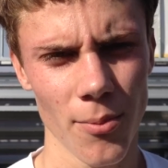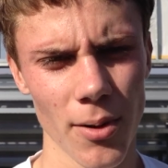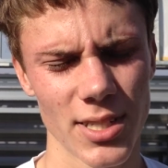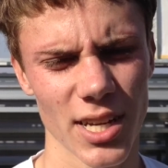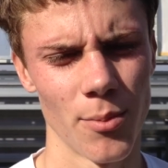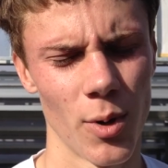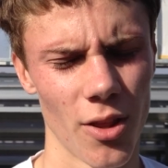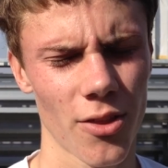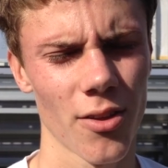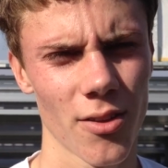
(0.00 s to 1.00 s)
probably take a
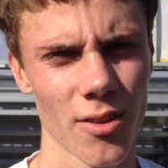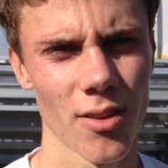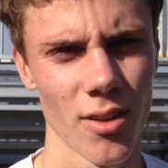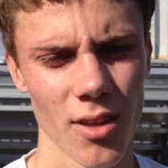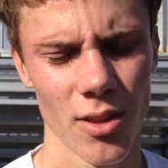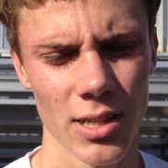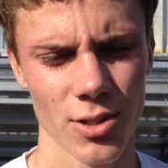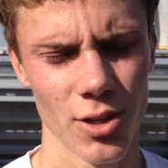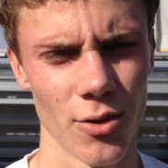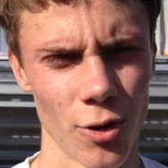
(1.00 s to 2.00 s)
month. That's,
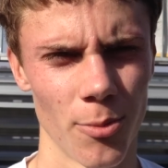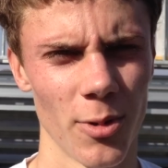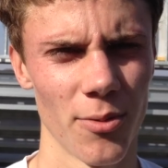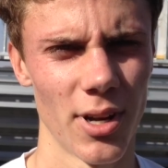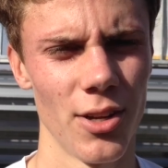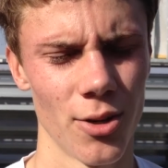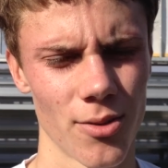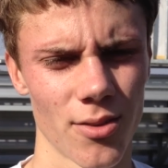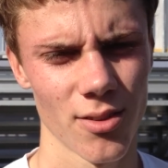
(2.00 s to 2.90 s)
you know, normally what I do.